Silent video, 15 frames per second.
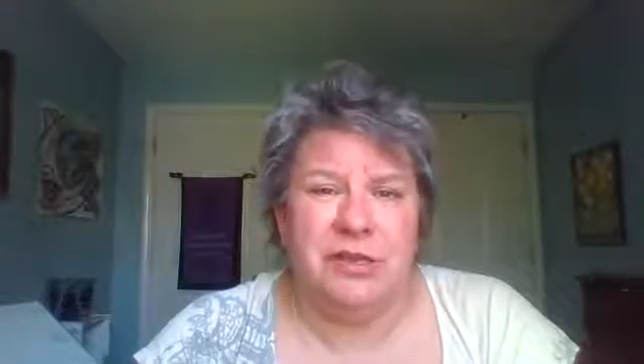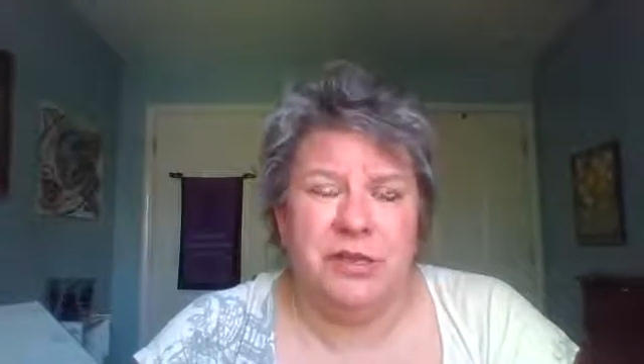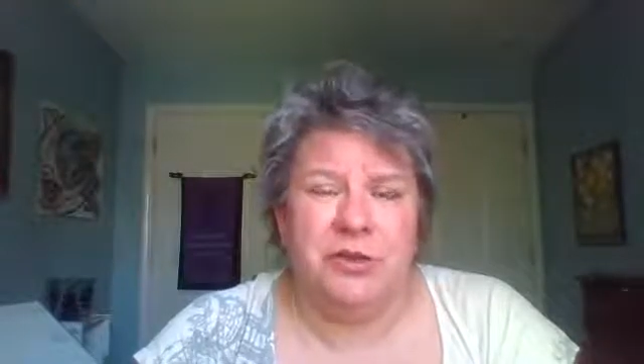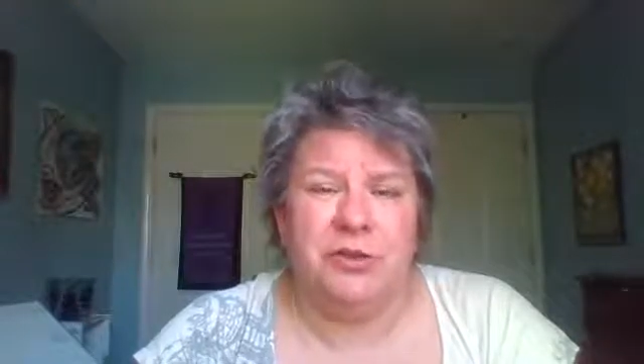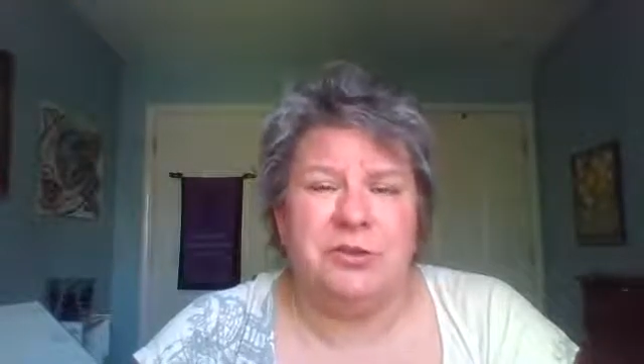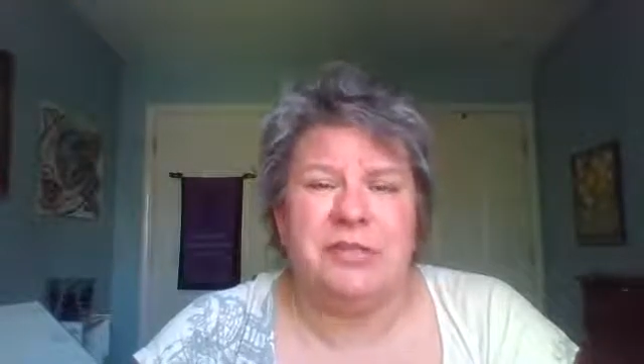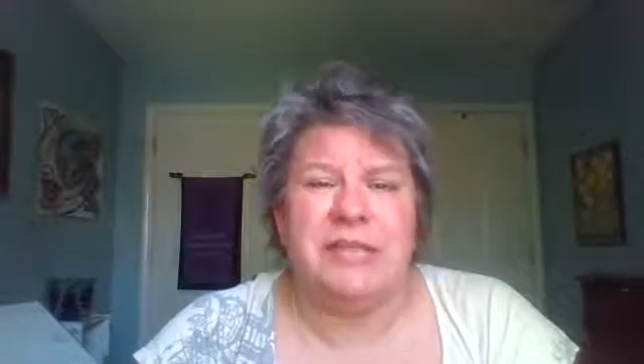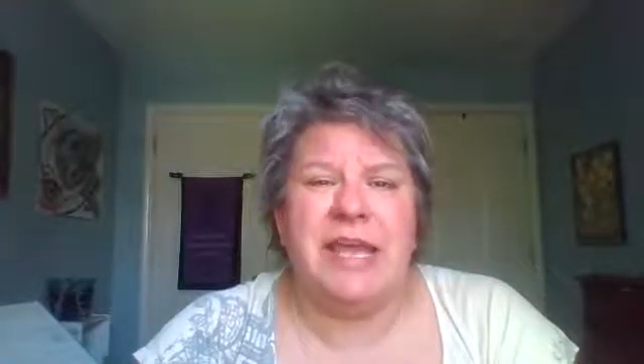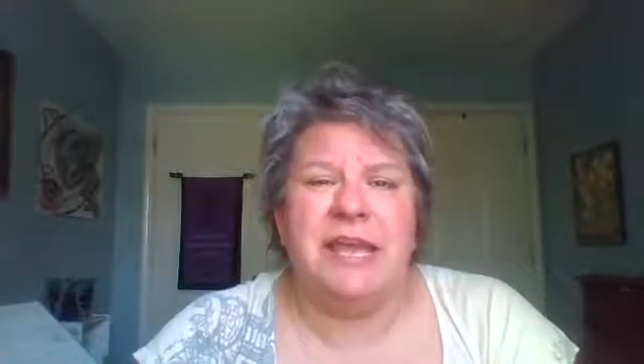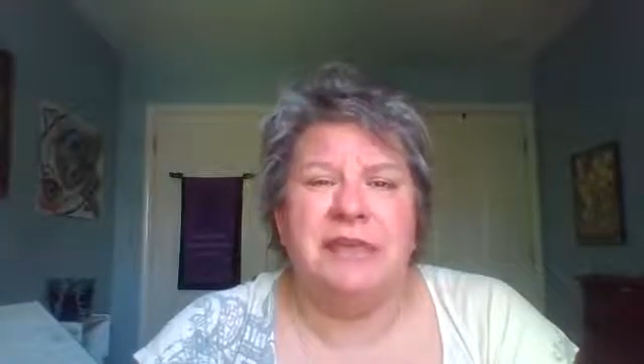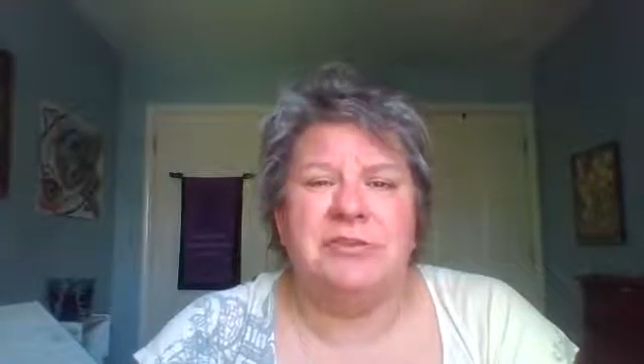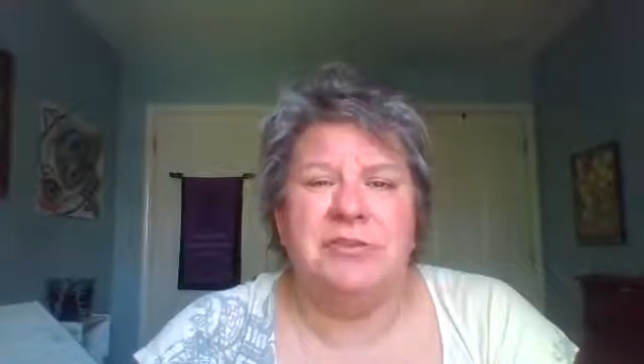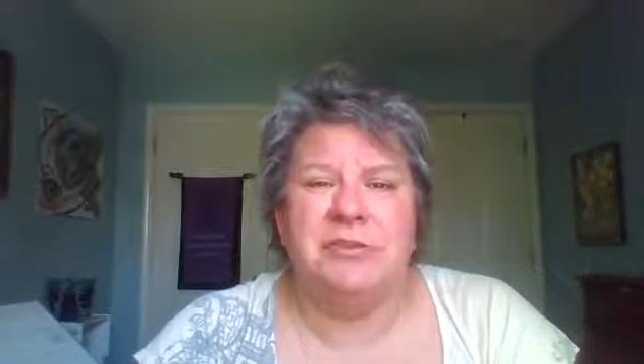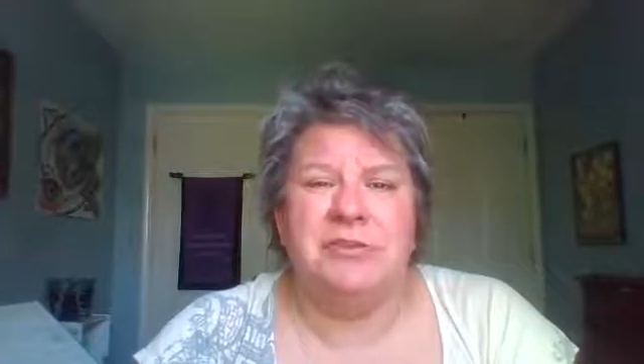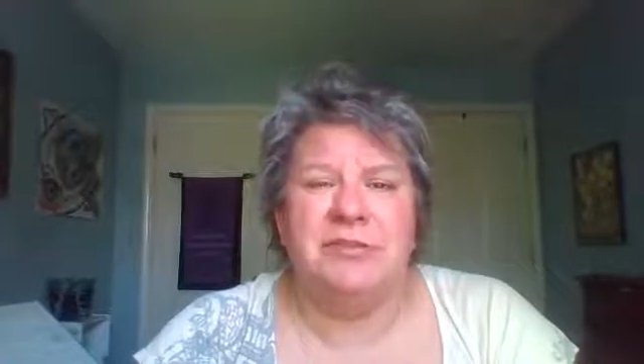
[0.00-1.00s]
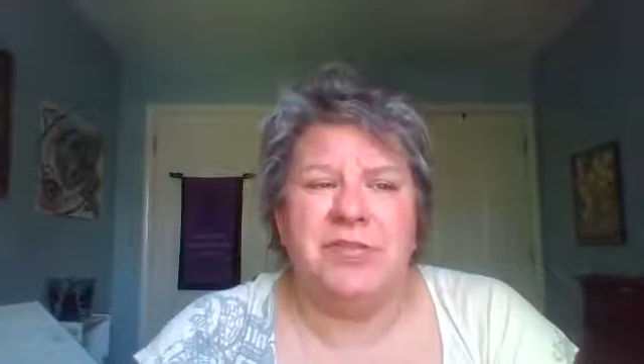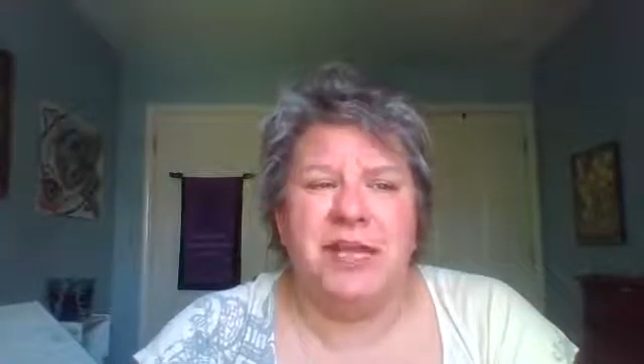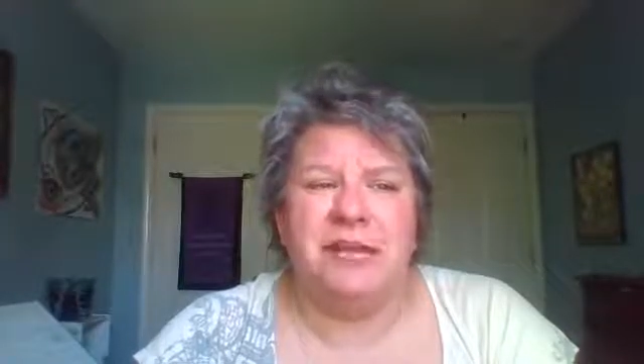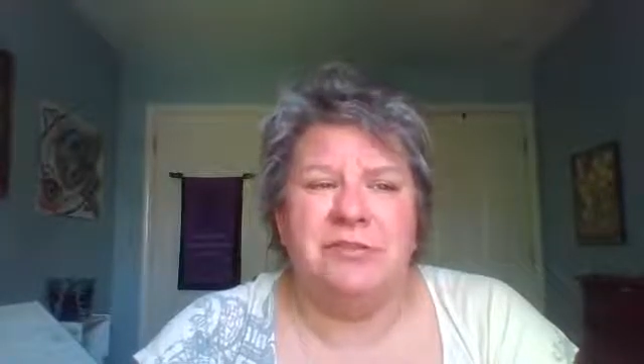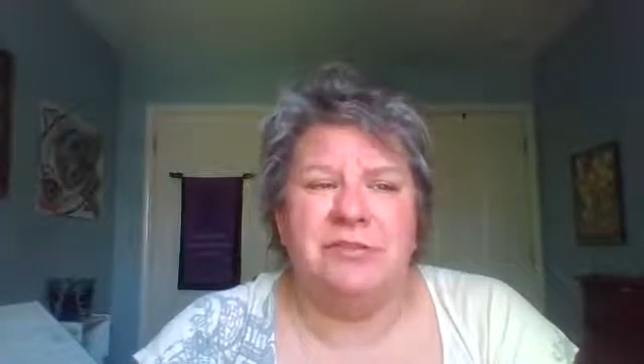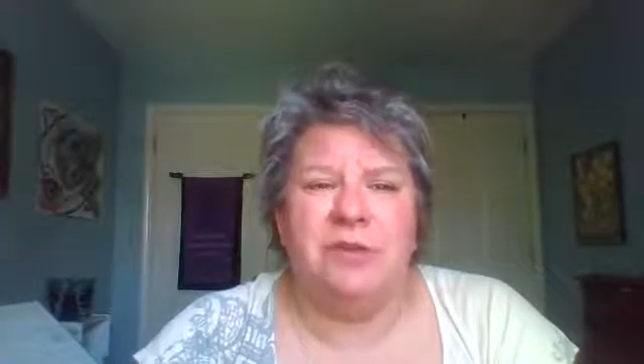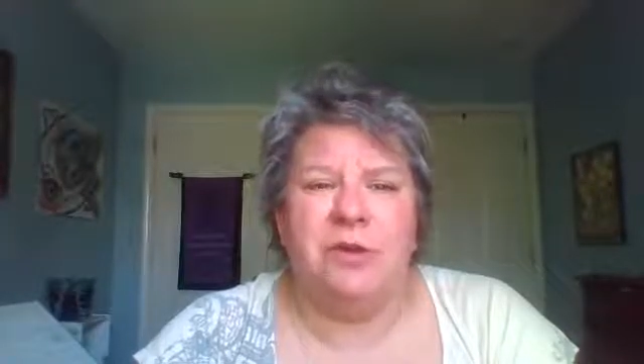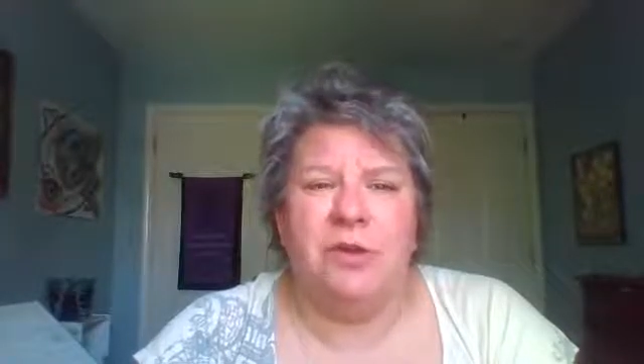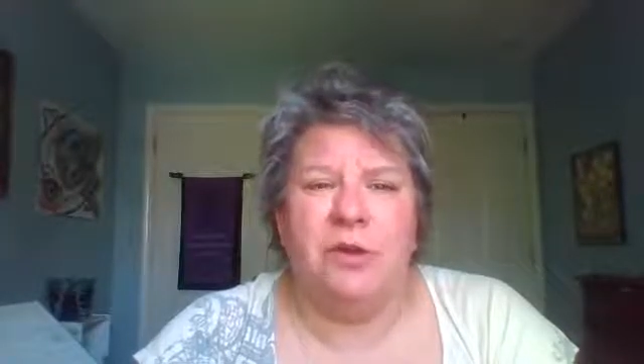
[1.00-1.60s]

you're saying to yourself,